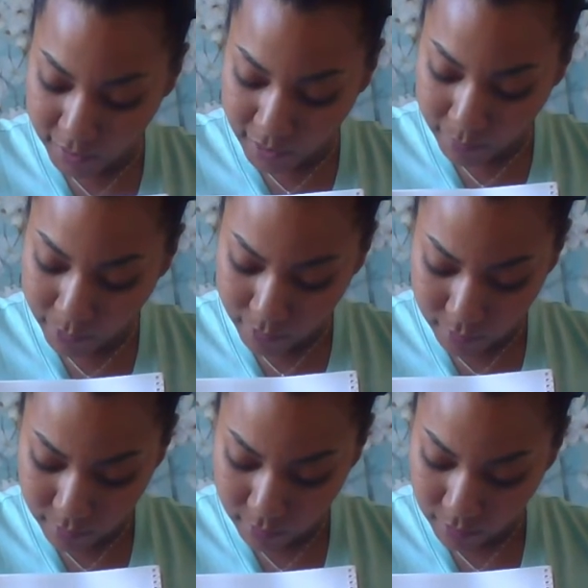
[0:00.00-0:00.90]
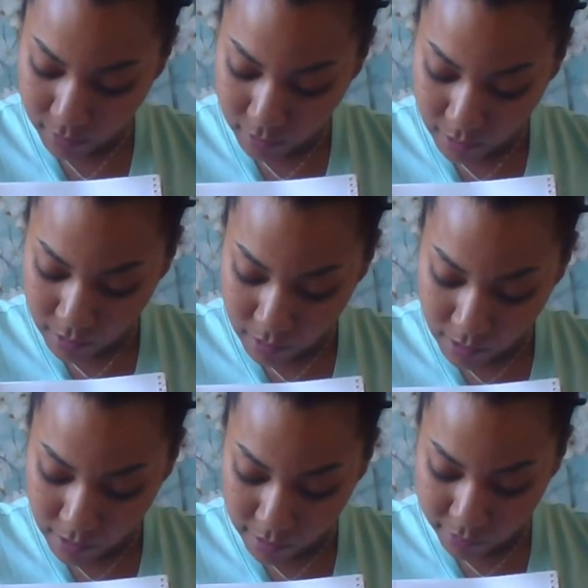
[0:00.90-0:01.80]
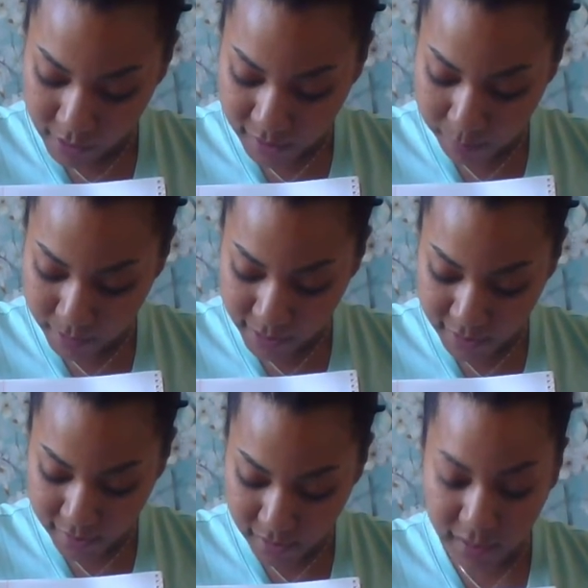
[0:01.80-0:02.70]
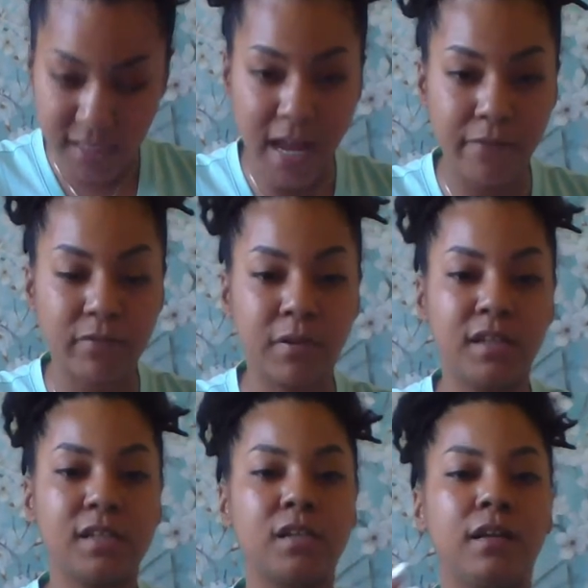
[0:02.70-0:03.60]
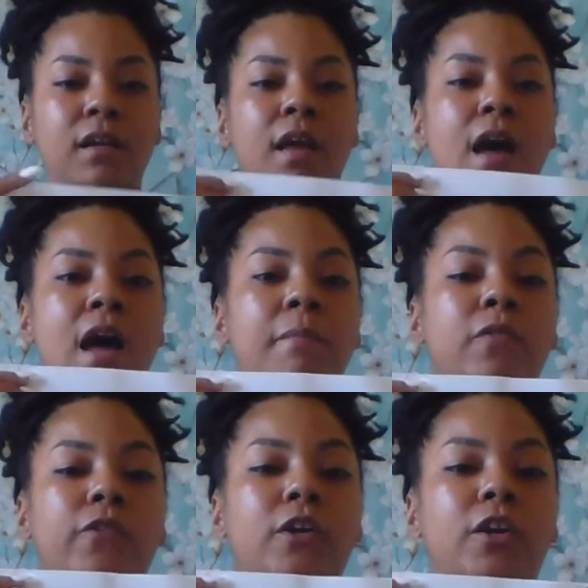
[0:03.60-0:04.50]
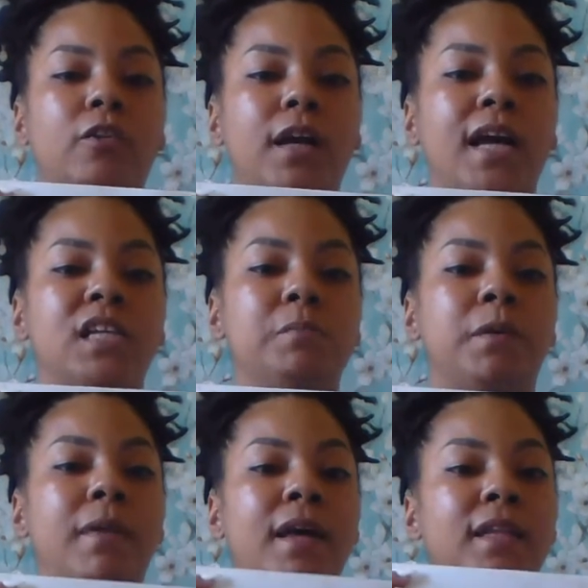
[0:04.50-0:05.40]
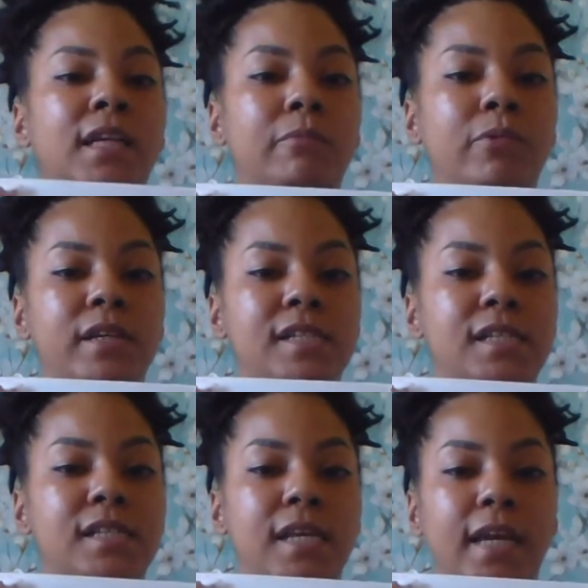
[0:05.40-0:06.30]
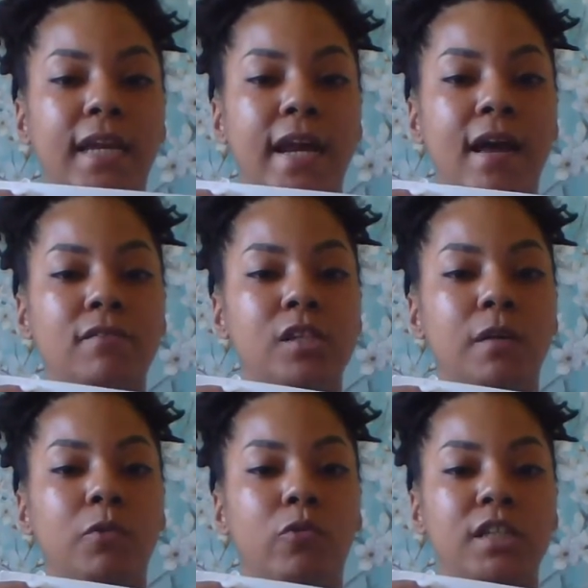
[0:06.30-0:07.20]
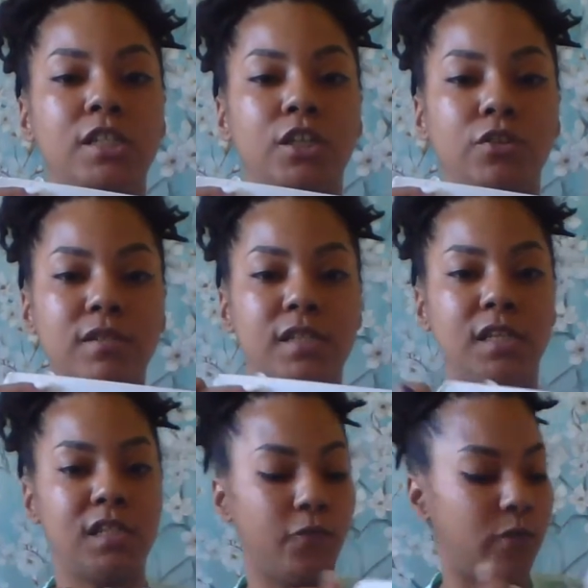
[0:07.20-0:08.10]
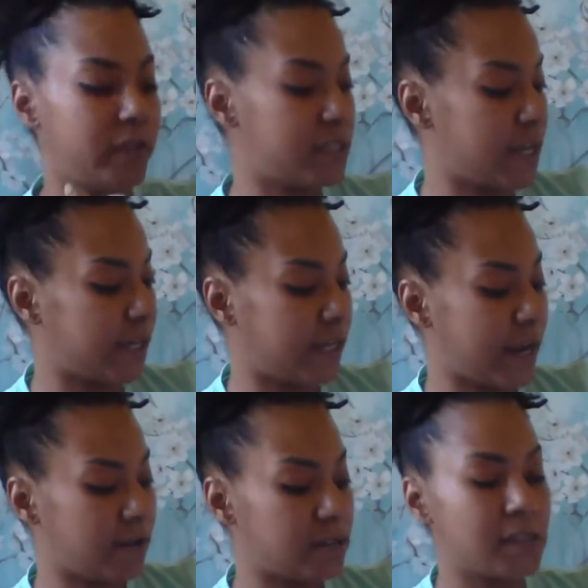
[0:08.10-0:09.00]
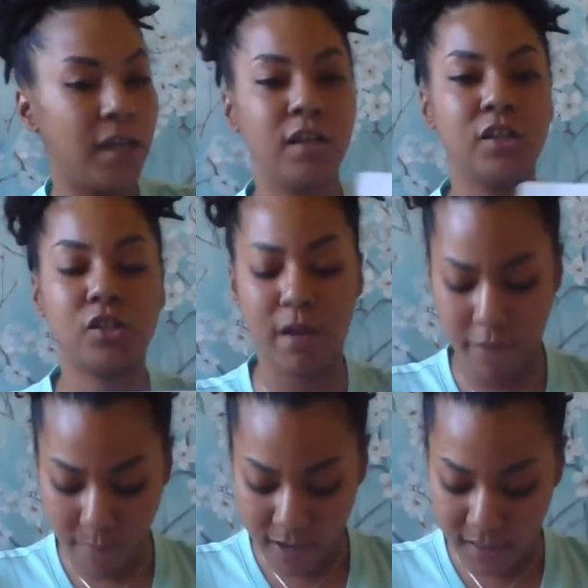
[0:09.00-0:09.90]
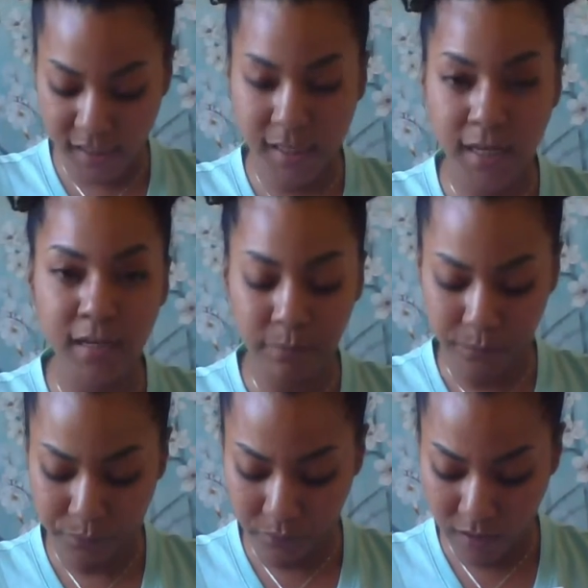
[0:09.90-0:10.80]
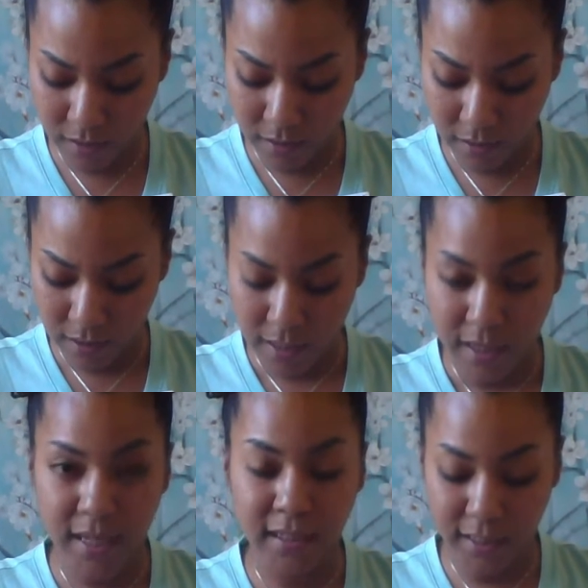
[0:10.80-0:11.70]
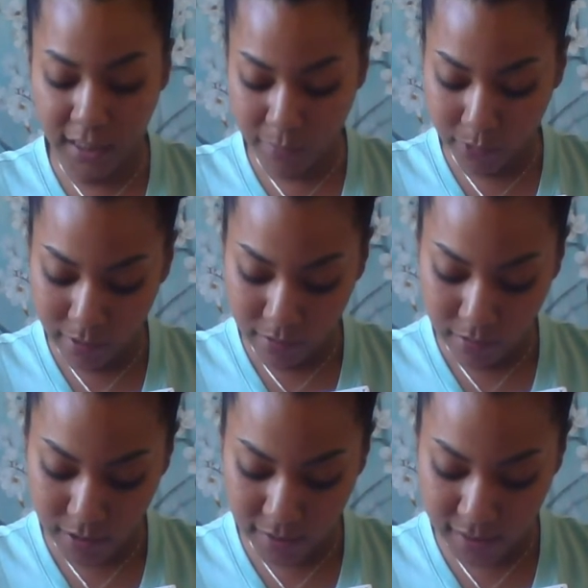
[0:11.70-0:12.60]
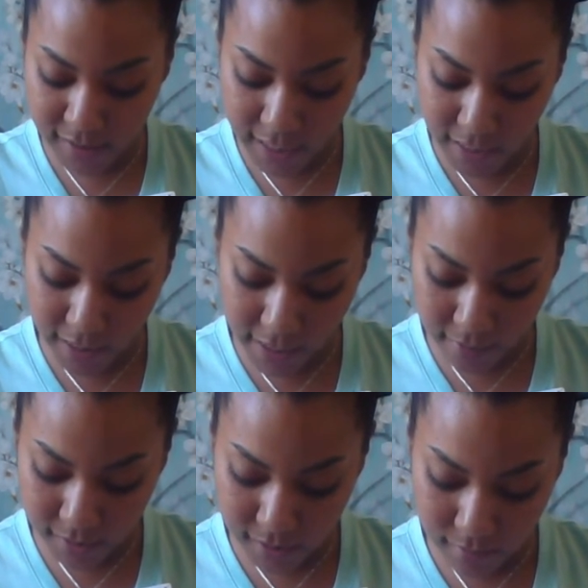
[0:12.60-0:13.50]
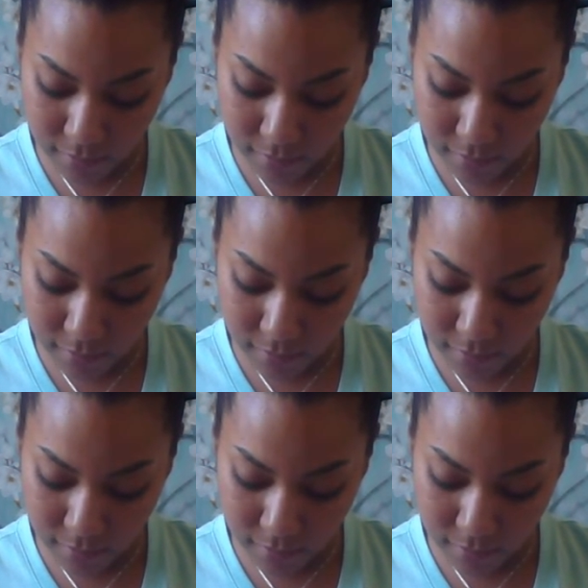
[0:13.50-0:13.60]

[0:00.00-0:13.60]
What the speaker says: Libra in this place. So I'm a Virgo, guys, but my Libra is in 2nd house, so I'm going to use this for the 2nd house. So I have my Sun in Libra in the 2nd house,